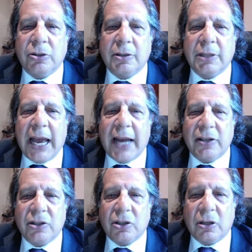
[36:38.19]
status
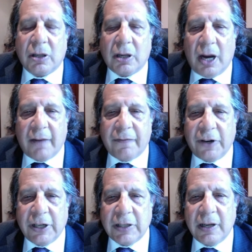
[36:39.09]

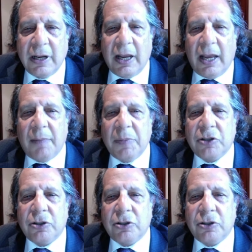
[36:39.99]
conference, and Mr.